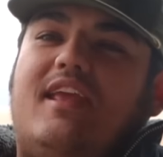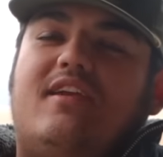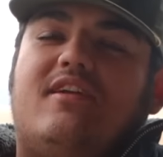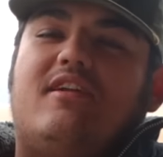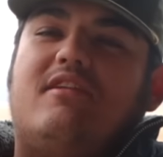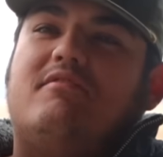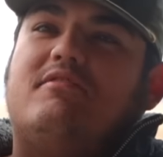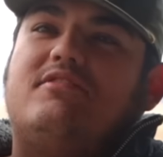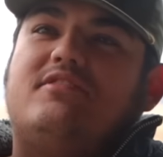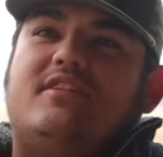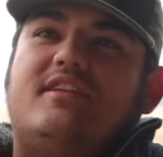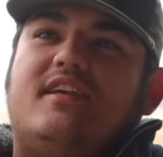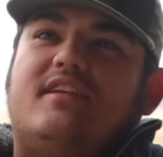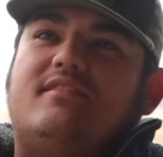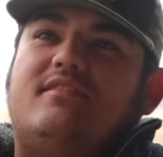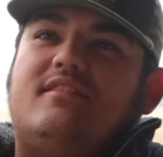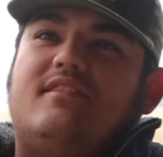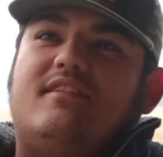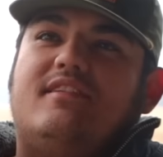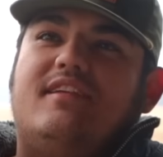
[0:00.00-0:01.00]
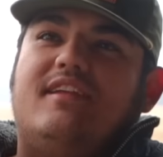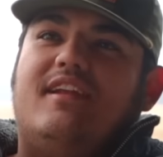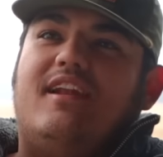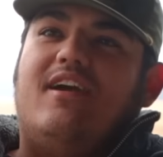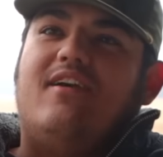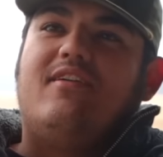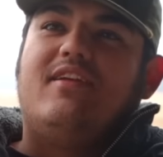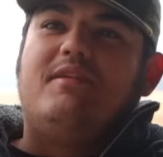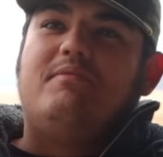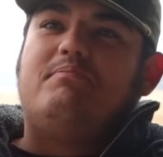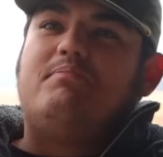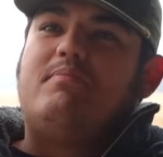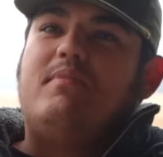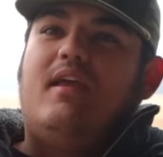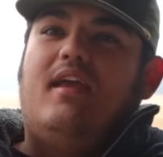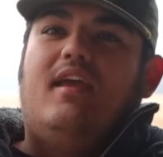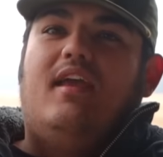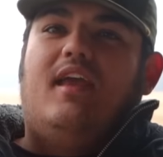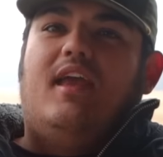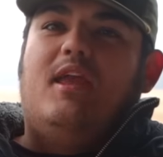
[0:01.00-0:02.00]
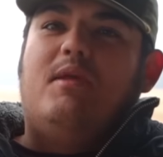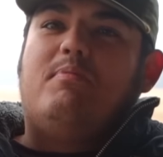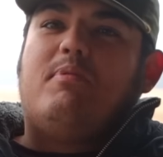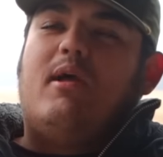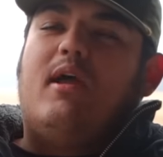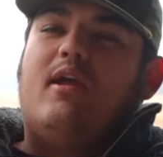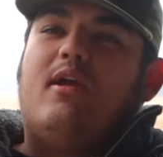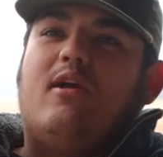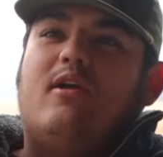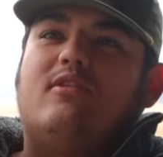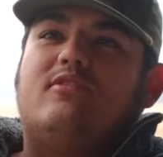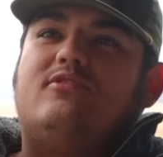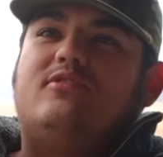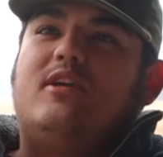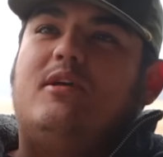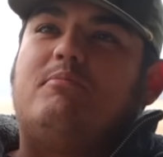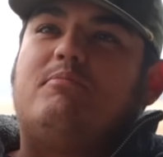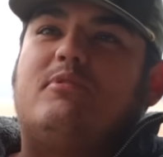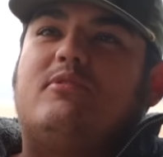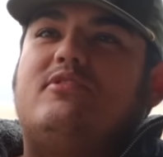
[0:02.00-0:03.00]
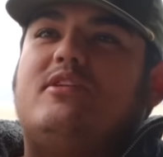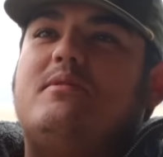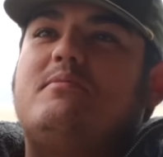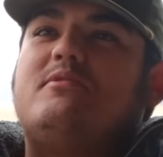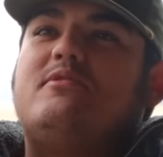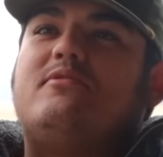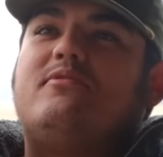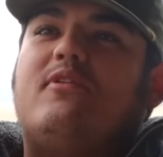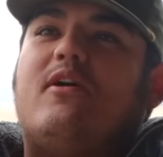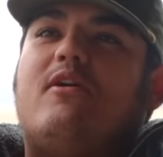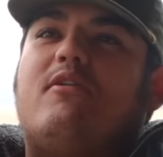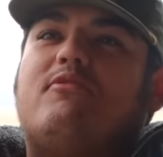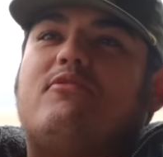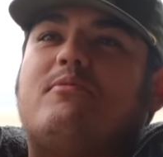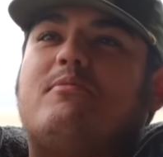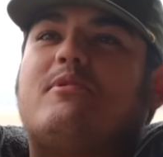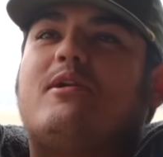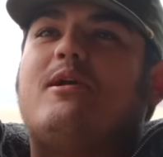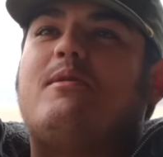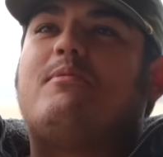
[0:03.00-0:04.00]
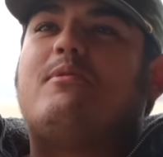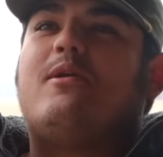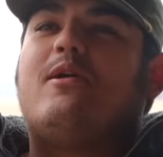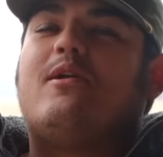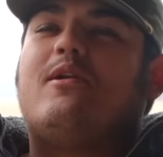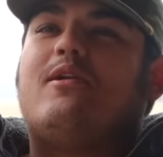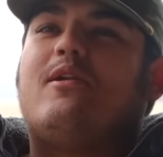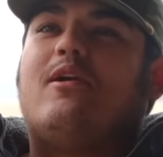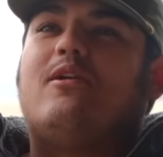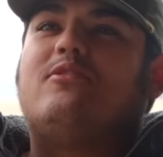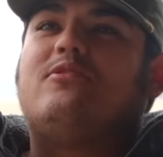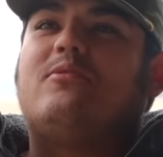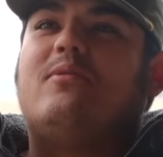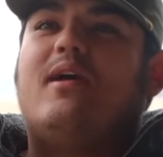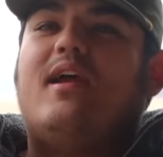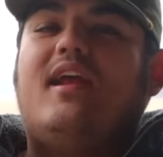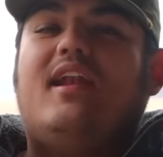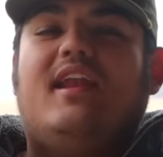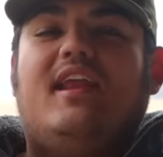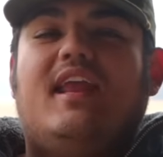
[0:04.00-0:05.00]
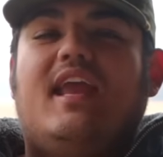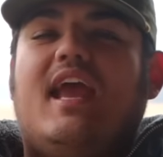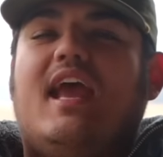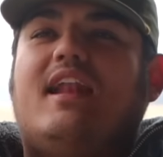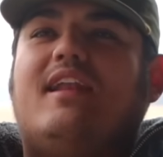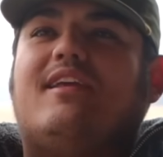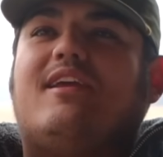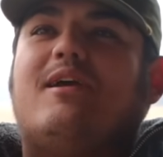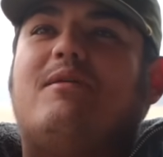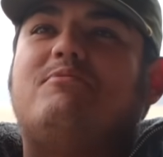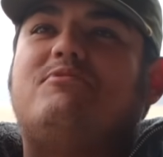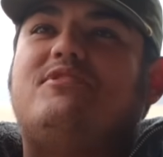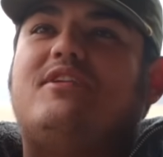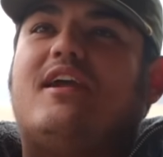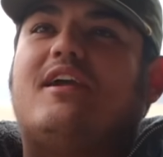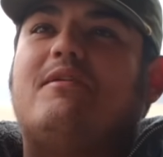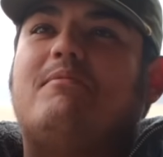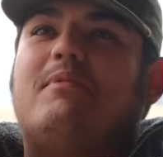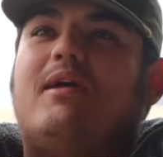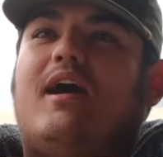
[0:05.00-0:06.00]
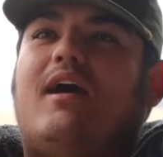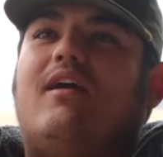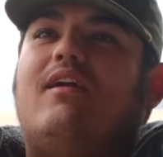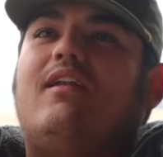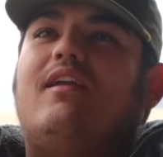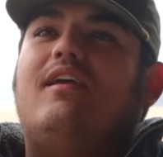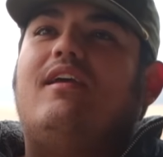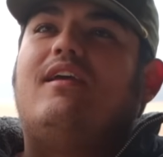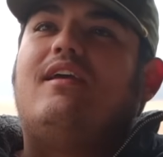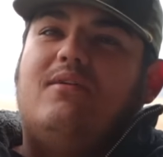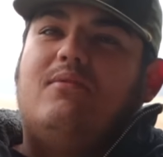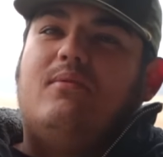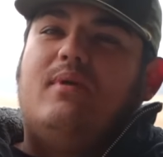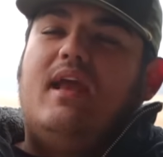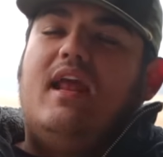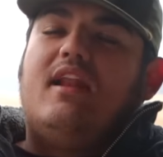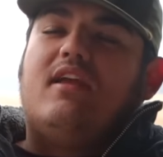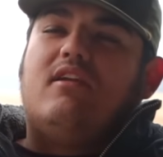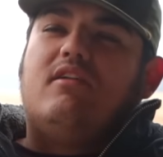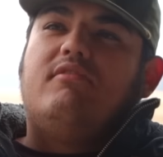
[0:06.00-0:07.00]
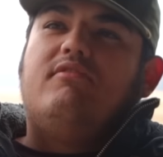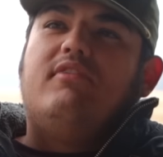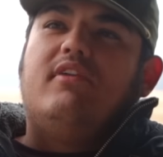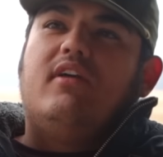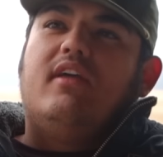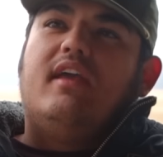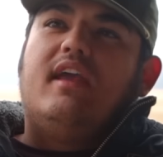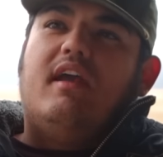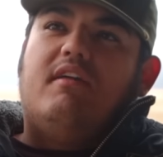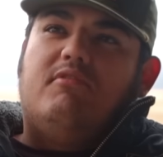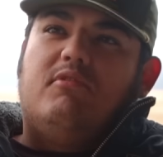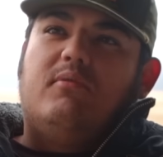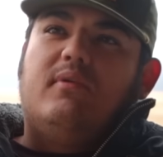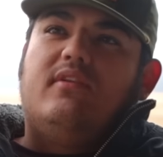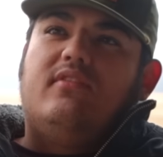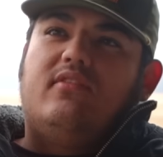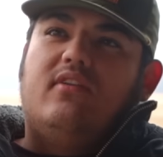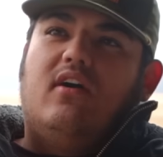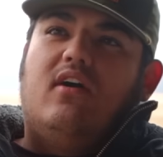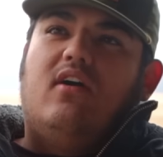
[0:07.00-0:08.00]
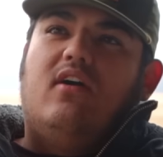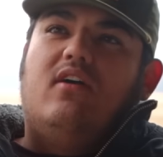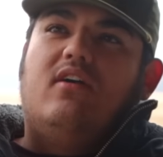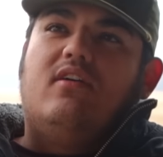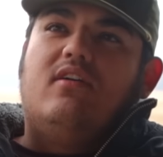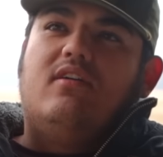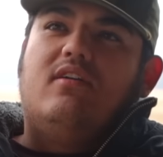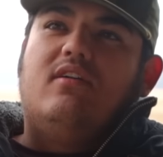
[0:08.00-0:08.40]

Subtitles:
couldn't resist. You know, he probably heard some persimmons fall from a couple hundred yards away, and he had to come check them out. We had a good feeling after we saw